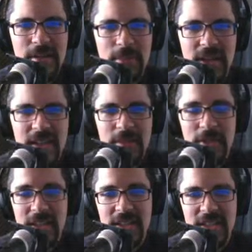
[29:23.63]

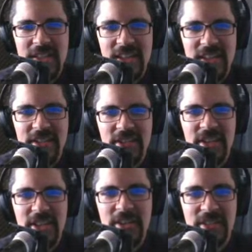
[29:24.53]
But in any case,
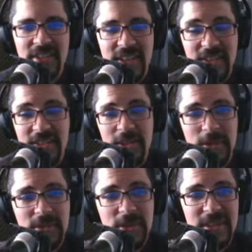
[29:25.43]
it's like, it's clear
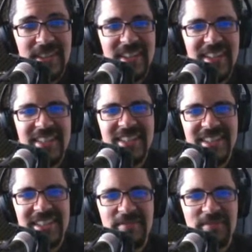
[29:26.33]
what's going on.
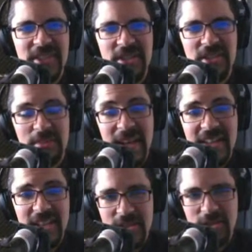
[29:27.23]
This
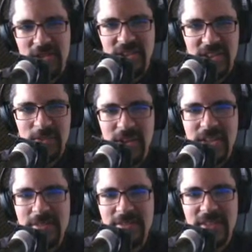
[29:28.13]
man like took a second
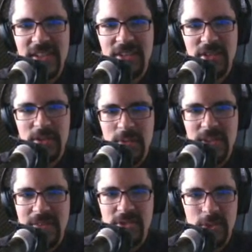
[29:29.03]
wife, so he
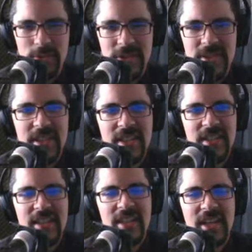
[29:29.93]
would have children,
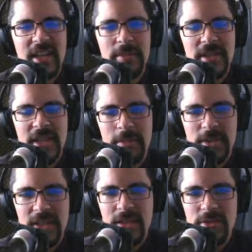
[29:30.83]
and not
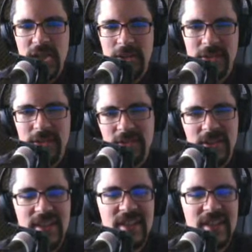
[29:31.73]
be childless.